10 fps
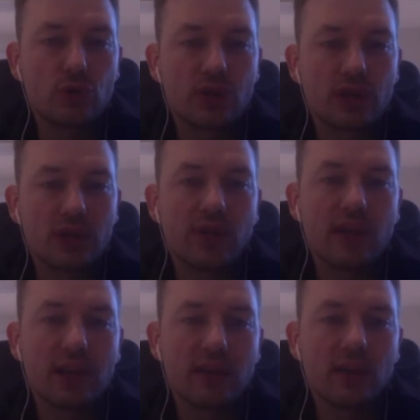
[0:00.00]
if I
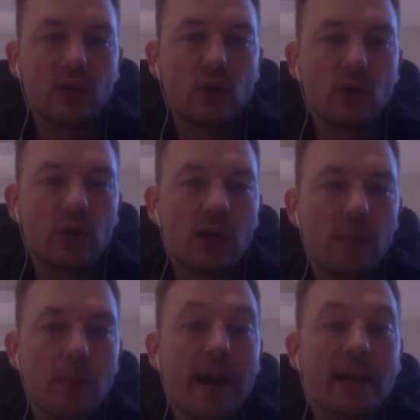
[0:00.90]
don't
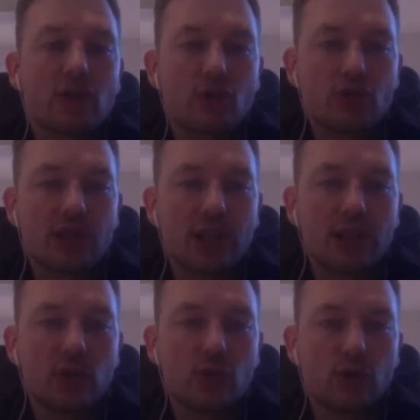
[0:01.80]
manage to sell
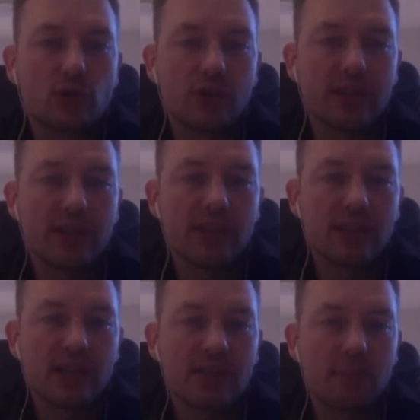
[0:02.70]
the tokens on this
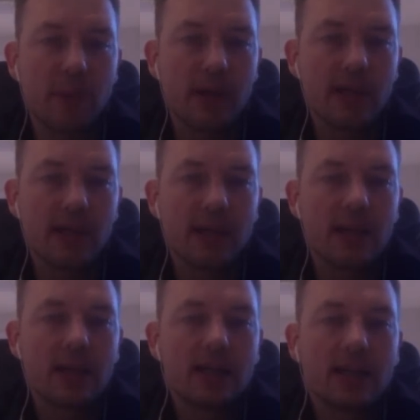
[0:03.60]
spike,
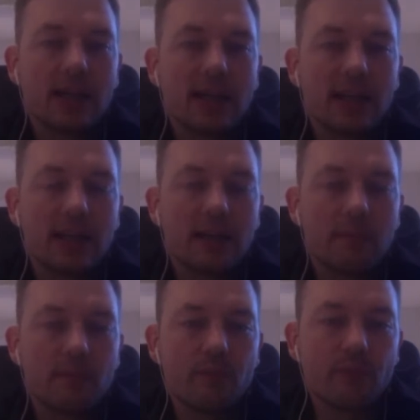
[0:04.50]
then
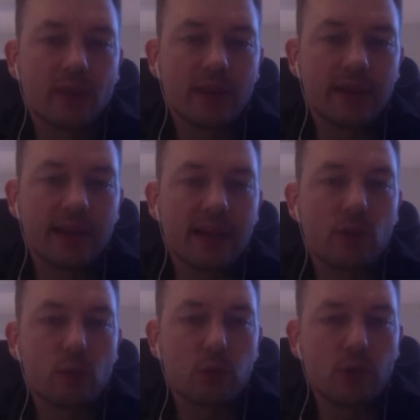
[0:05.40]
I
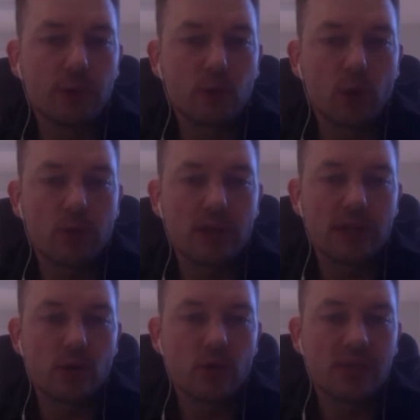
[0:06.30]
will
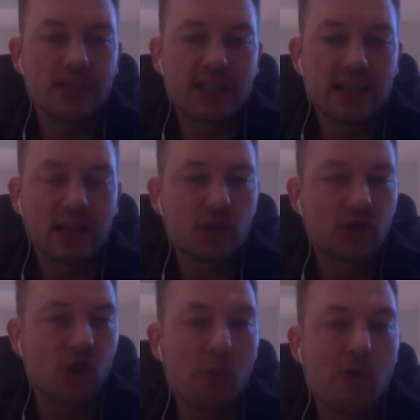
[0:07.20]
probably only sell
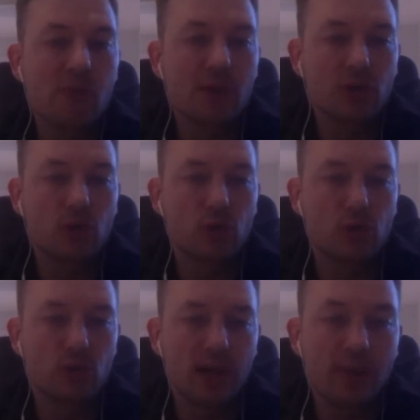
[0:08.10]
some of my
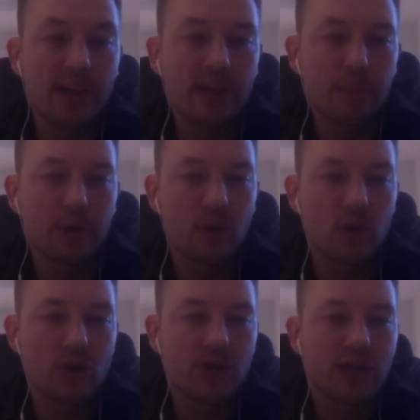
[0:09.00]
tokens when I'm here, because